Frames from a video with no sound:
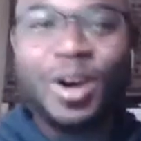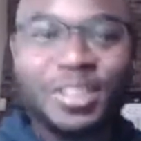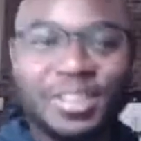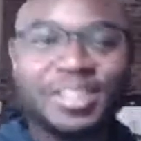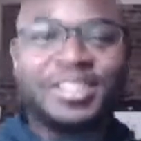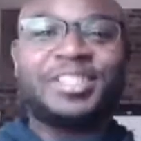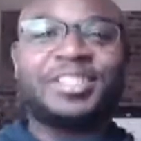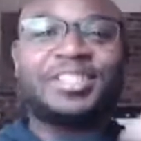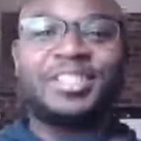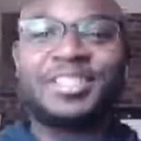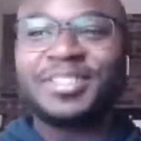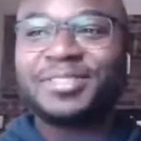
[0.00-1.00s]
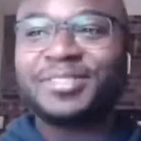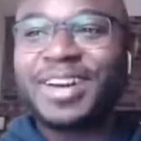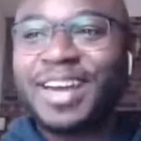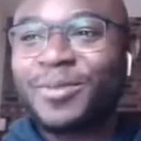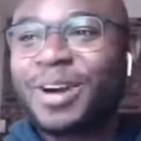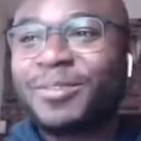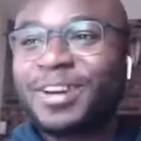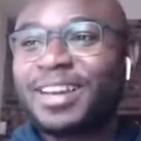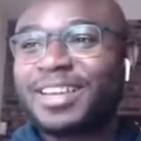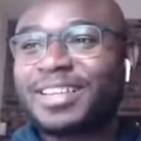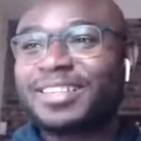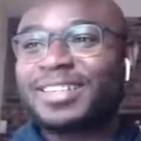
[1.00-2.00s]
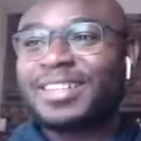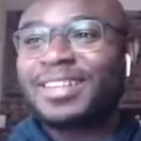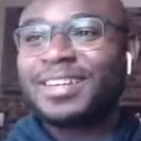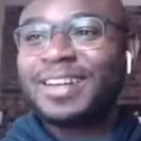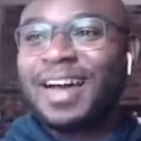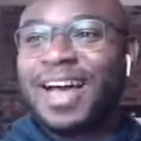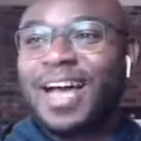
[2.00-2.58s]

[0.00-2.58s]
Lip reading: dishes, right? Whatever it is, I